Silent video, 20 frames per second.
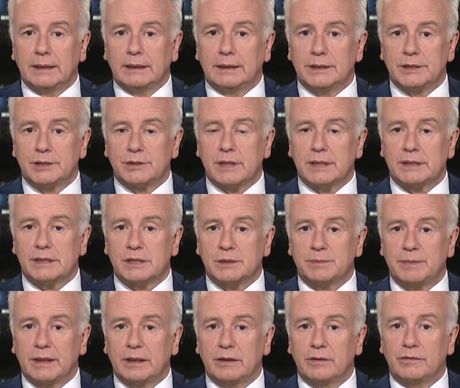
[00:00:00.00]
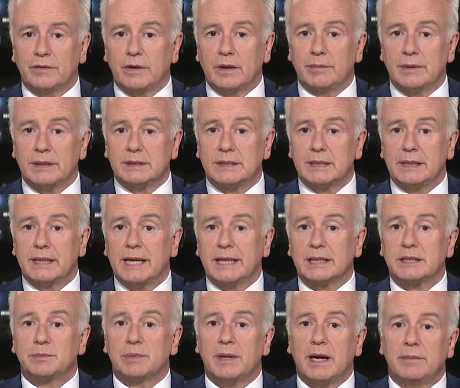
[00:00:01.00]
Liz Truss has been confirmed as the
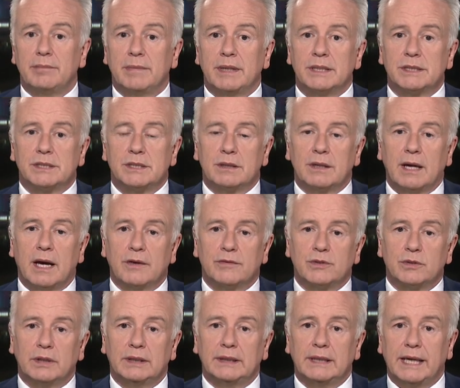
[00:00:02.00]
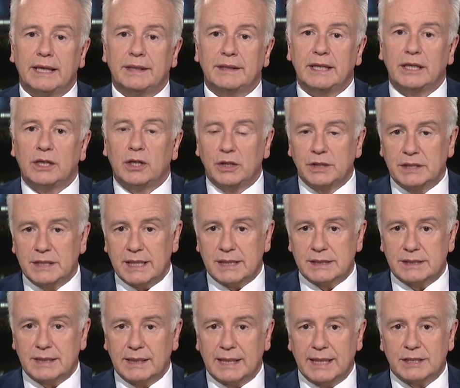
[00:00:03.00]
next Prime Minister after a lengthy
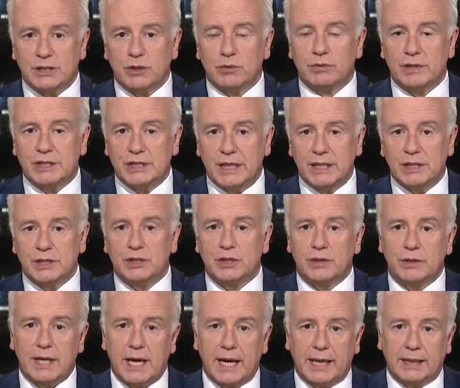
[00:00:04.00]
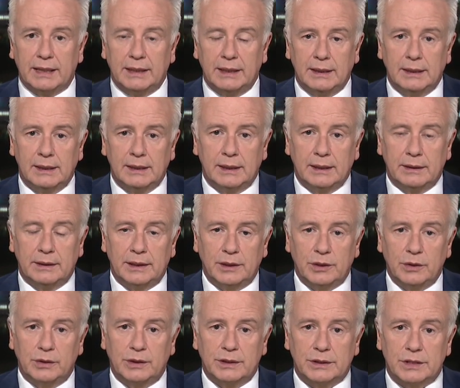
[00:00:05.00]
contest against Rishi Sunak. The
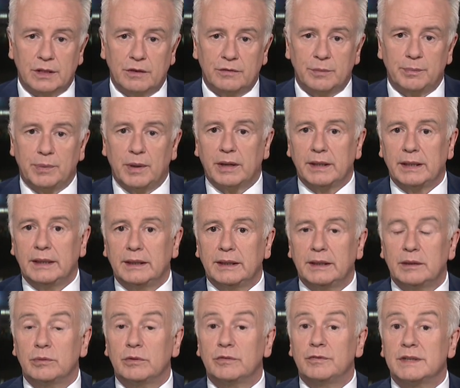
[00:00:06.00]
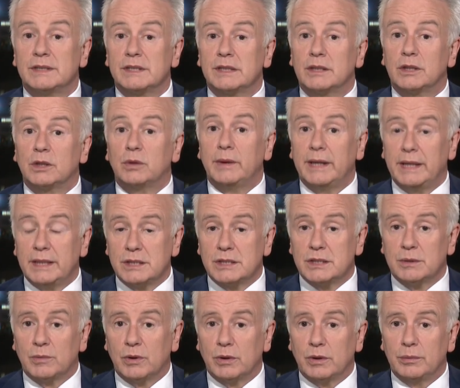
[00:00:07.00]
new Conservative Party leader will visit the Queen
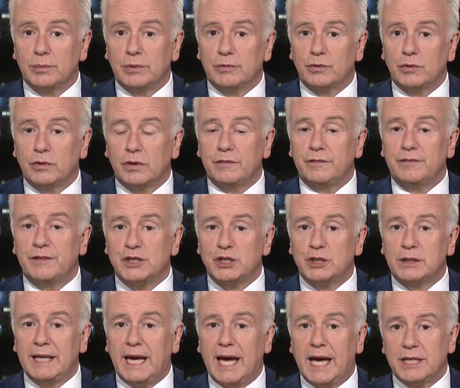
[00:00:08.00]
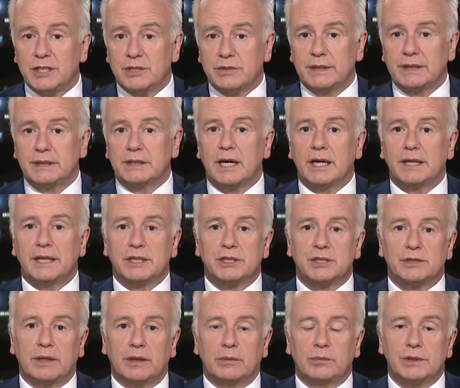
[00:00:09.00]
tomorrow before officially entering Downing
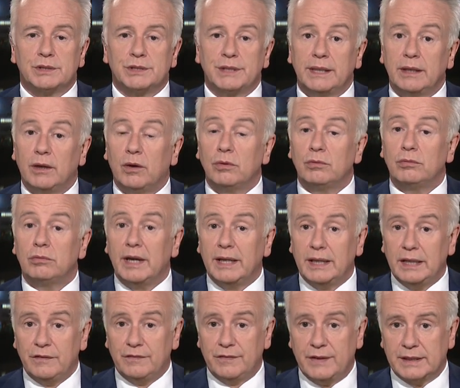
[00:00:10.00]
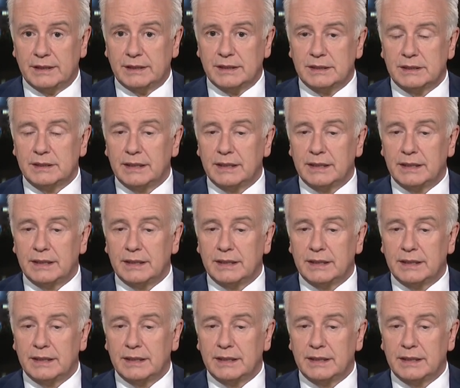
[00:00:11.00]
Street, where she already faces